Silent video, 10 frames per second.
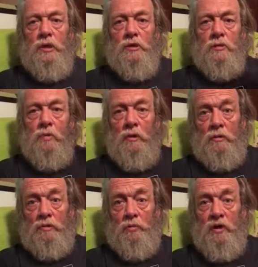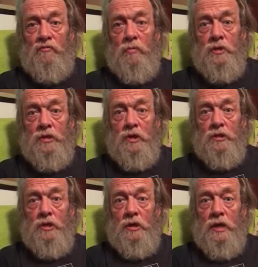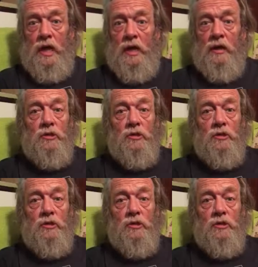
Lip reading: the spray foam insulation on the attic.